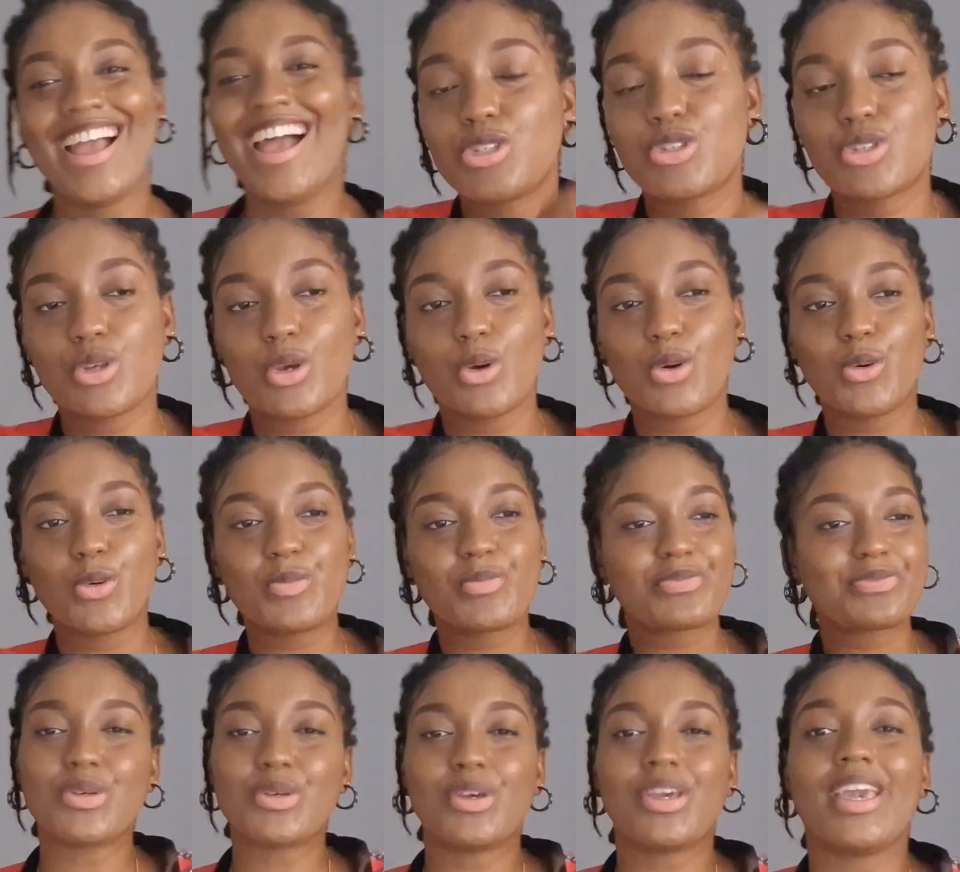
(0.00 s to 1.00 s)
So,
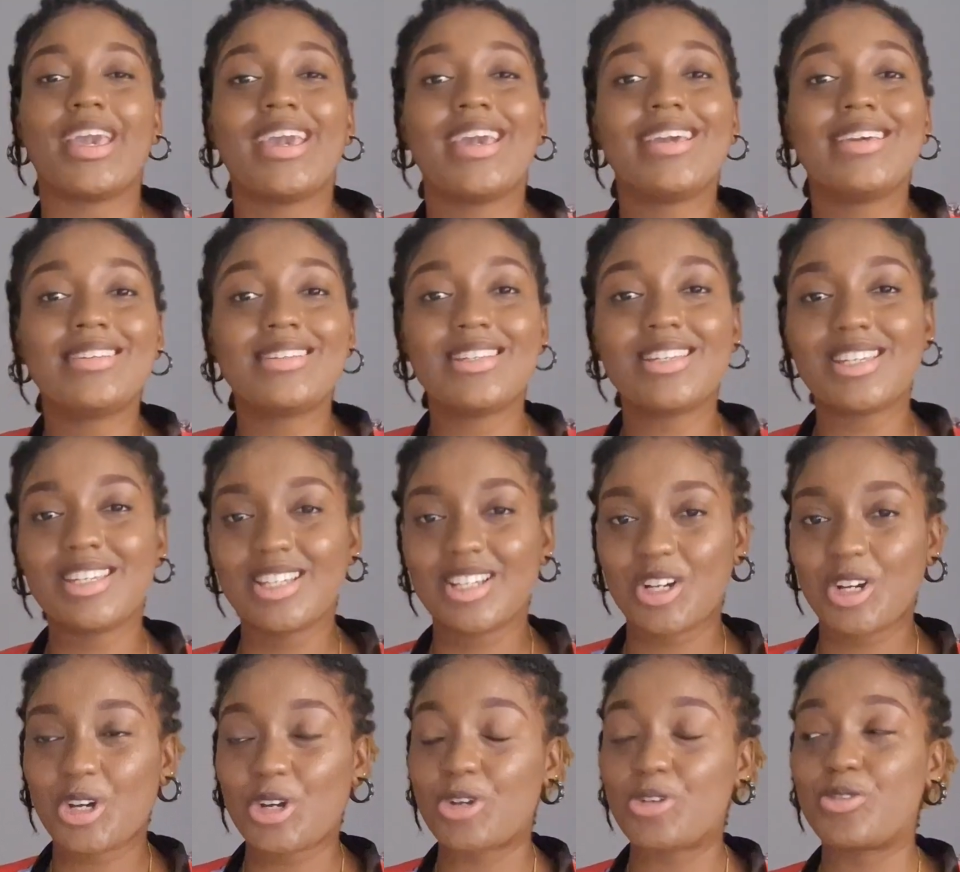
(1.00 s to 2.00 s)
to
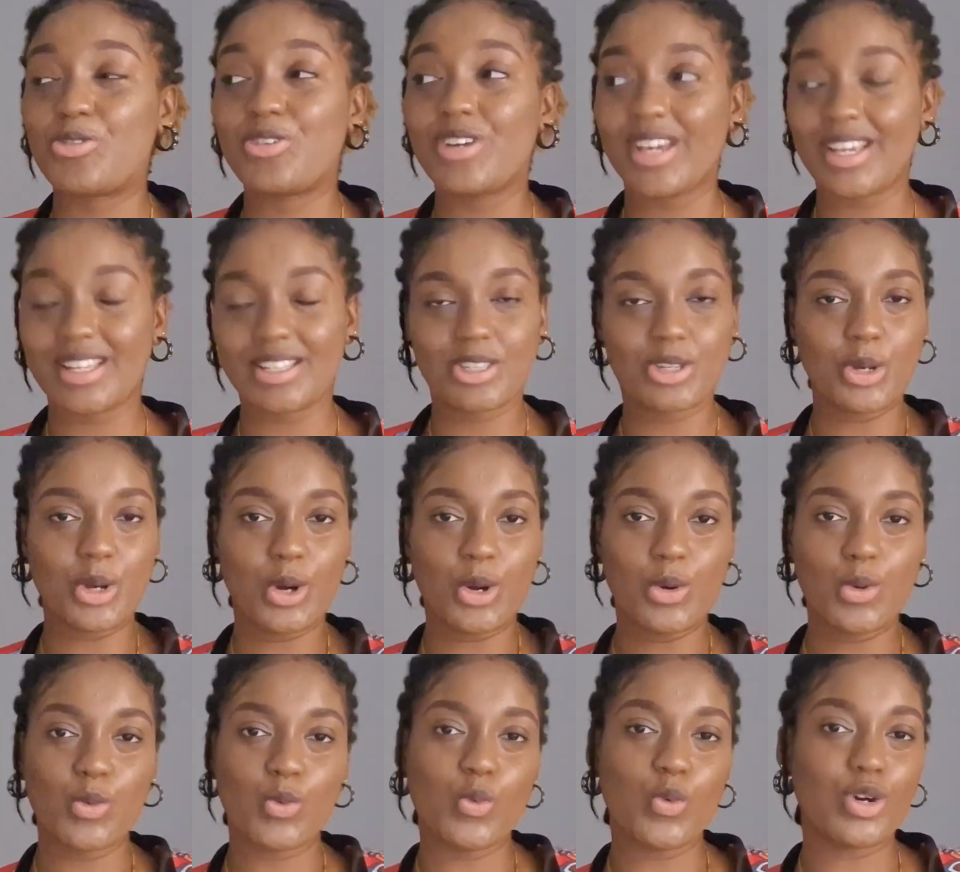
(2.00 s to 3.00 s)
any creator
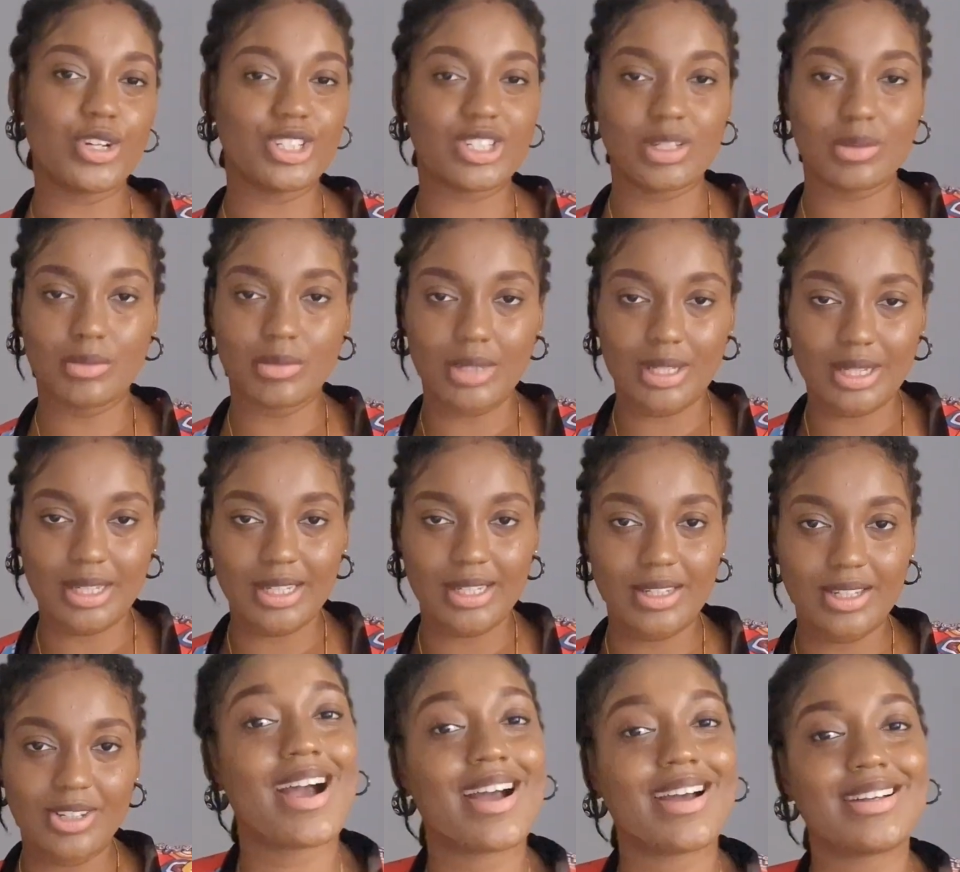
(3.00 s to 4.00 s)
watching me,
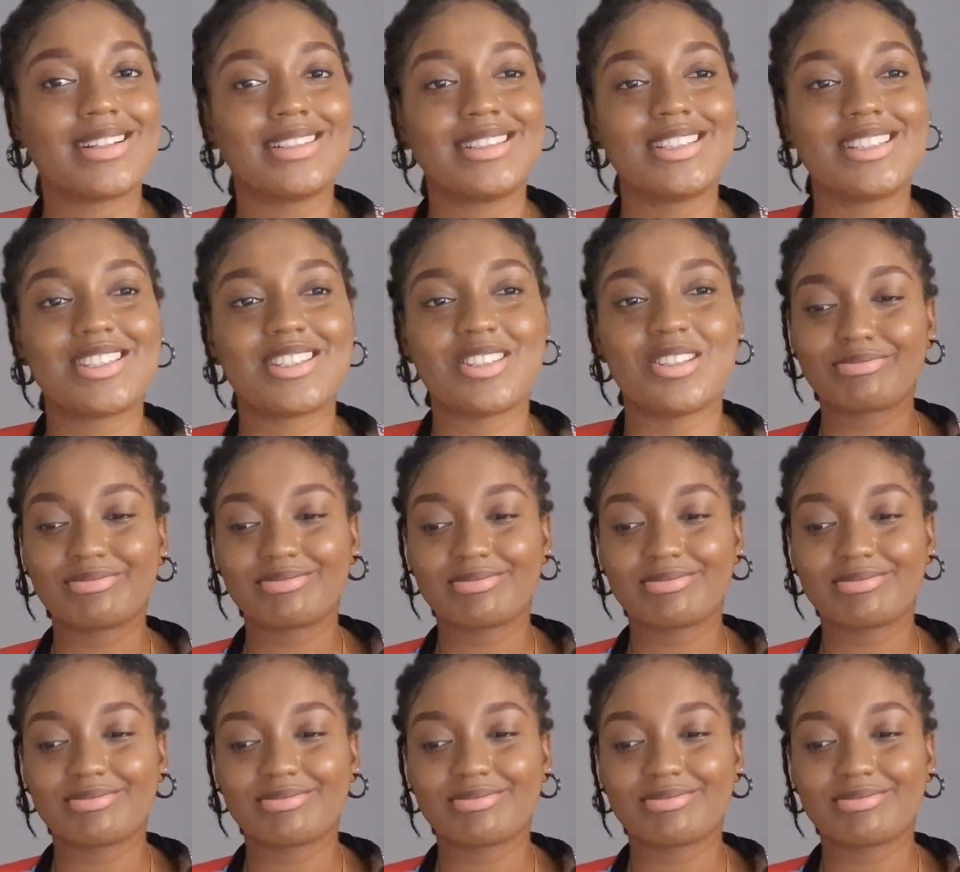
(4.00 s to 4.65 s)
and